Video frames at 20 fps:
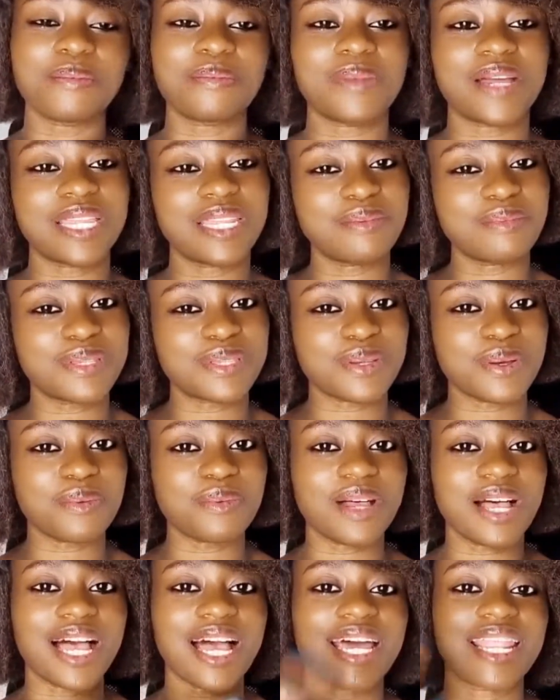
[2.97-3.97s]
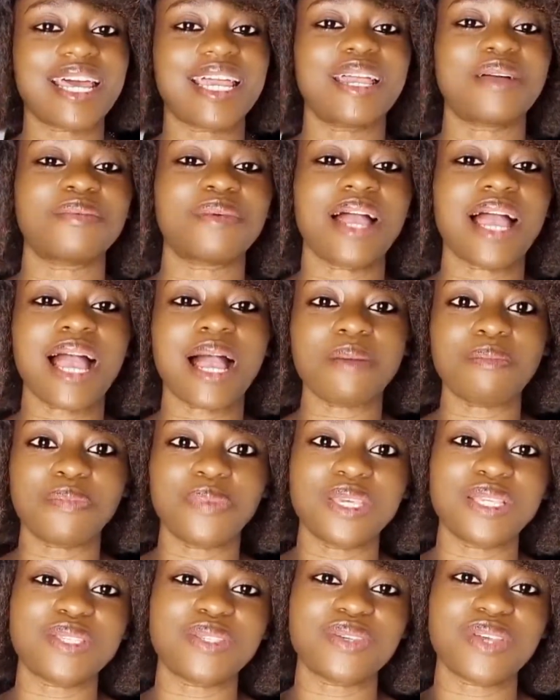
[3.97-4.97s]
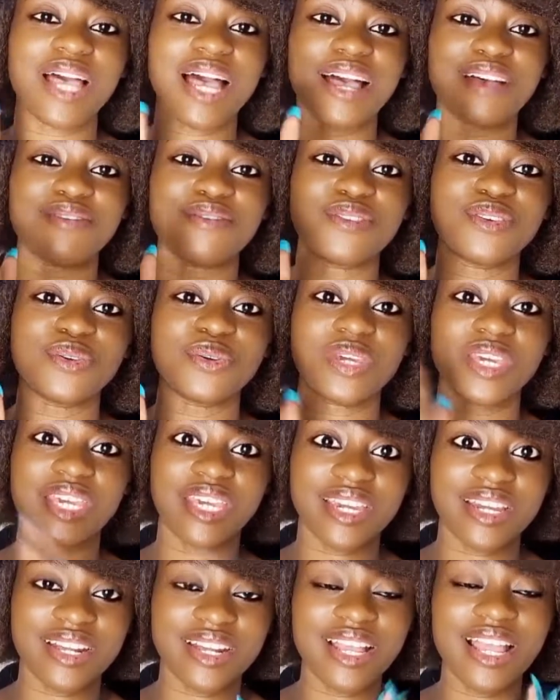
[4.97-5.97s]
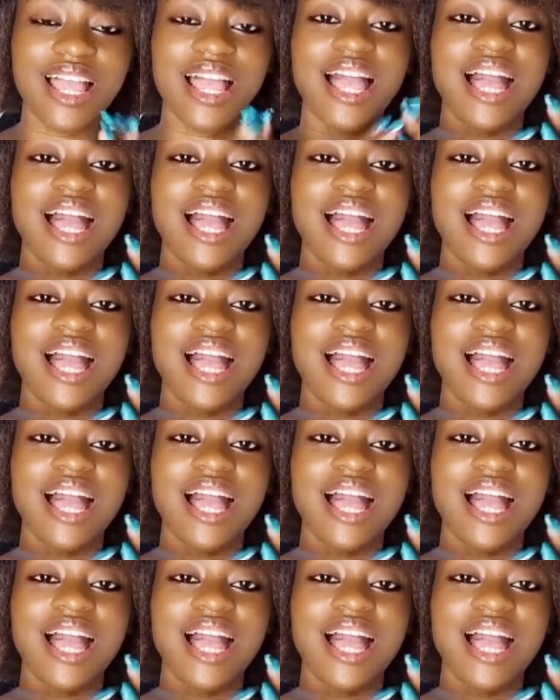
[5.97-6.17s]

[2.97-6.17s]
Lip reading: my name is Oma and I am happy to have you here.